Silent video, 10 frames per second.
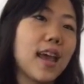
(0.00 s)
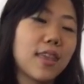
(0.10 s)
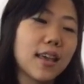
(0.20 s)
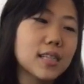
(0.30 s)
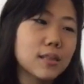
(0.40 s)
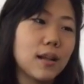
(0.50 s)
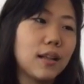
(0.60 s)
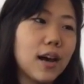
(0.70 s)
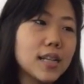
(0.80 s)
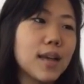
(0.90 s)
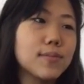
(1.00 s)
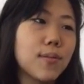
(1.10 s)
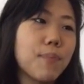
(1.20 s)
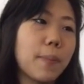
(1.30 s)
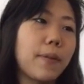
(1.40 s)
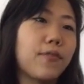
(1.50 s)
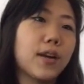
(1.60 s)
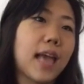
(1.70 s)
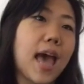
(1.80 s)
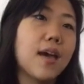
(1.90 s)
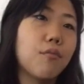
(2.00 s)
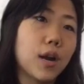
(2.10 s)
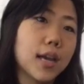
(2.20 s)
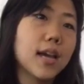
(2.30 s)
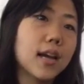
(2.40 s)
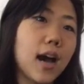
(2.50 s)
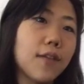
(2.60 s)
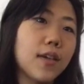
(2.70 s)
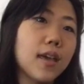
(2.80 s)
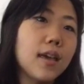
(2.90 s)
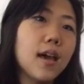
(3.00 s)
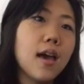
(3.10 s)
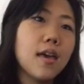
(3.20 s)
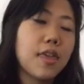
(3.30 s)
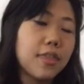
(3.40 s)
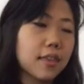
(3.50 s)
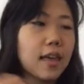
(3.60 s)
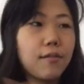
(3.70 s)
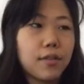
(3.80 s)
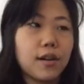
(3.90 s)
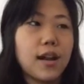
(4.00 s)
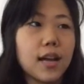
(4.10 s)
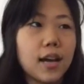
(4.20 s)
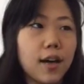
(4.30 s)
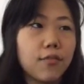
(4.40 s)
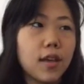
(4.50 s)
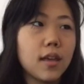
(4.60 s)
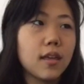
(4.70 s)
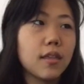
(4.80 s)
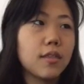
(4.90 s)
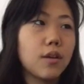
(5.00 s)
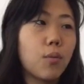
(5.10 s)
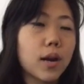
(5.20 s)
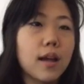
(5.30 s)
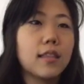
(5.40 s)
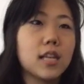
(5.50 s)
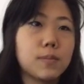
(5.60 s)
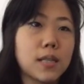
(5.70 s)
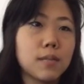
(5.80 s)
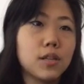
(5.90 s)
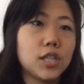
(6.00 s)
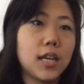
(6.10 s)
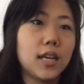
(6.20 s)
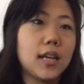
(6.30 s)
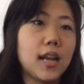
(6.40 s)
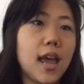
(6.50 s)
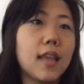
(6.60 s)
And I think it's a lot of times what people forget working in coffee, they think that when they're in coffee, they're working on the espresso machine.